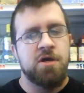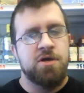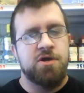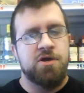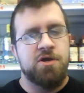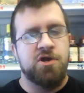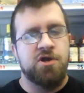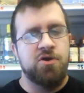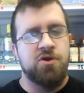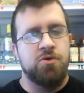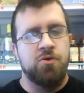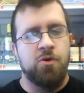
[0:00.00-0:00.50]

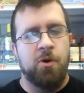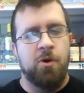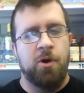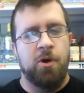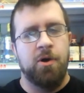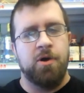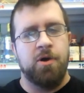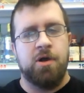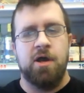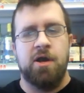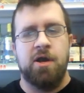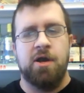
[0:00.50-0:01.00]
to
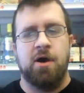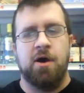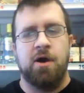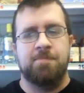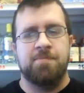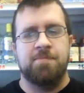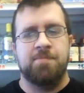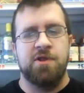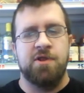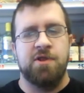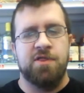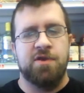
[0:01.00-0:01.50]
hook it
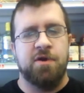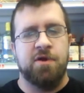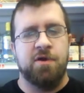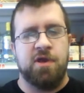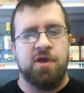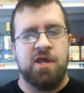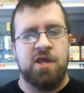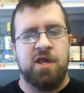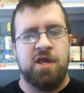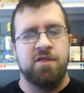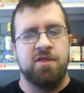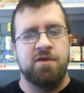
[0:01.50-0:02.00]
up to their
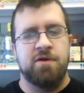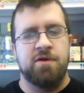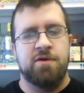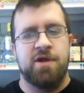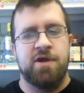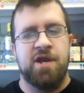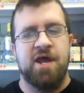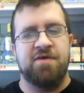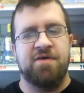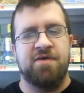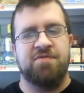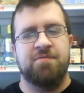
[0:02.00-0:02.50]
killer
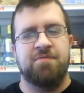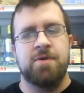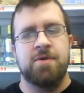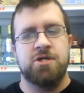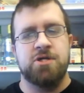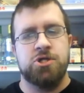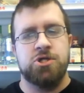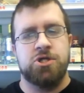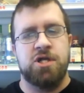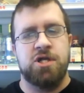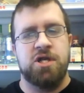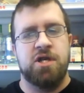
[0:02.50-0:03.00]
death
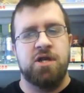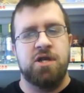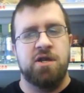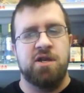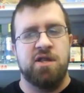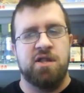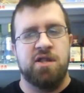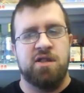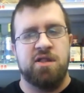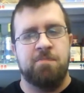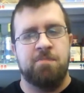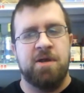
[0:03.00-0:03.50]
machine
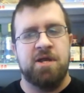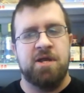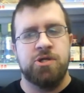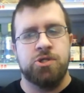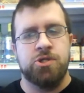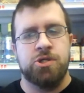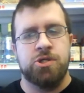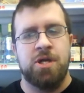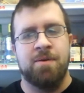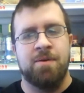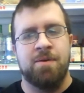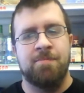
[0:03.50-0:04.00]

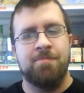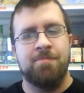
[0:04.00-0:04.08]
spaceship.